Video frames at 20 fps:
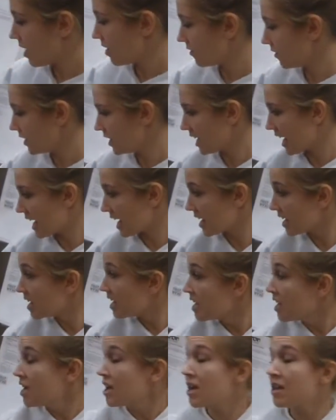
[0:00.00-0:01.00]
every day.
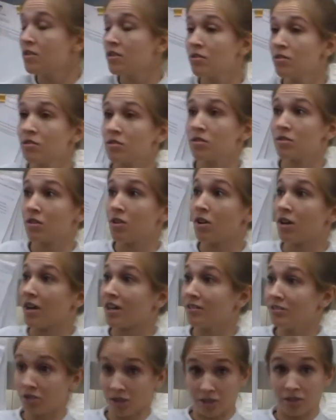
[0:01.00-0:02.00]
And those
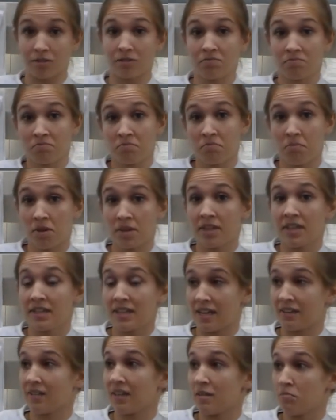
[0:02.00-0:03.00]
are just, what
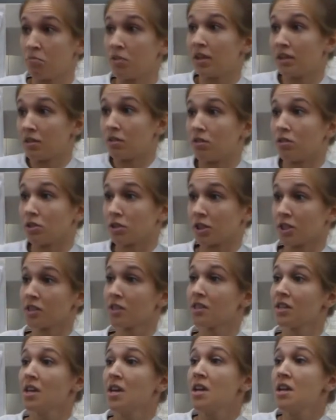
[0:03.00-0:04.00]
is that, like blood
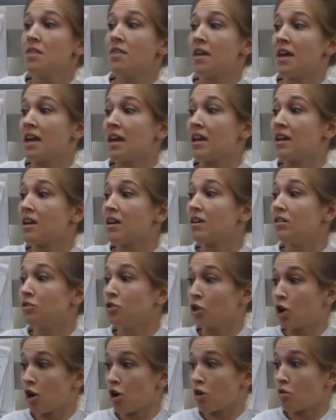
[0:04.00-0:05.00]
cultures. They
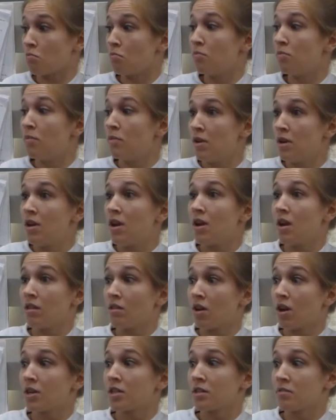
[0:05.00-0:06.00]
draw
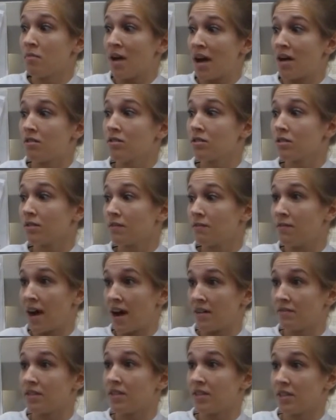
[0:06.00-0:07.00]
a large amount,
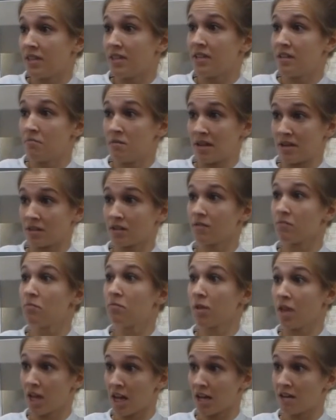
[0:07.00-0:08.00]
5 to 10 mLs
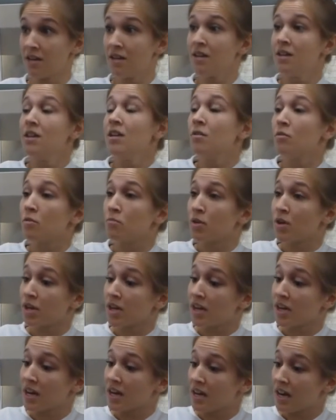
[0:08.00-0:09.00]
of blood. We
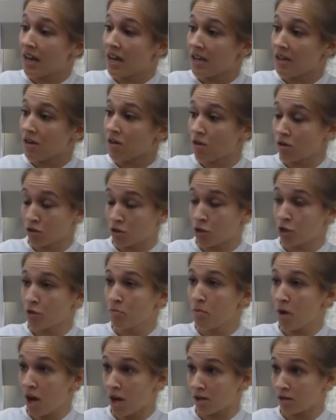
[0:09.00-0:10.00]
put it in a
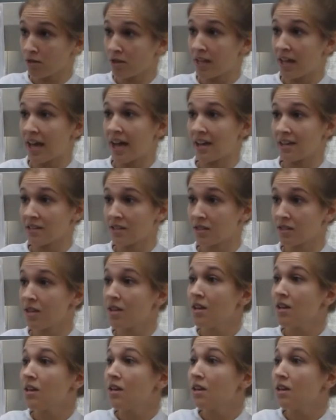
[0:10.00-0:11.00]
culture bottle that has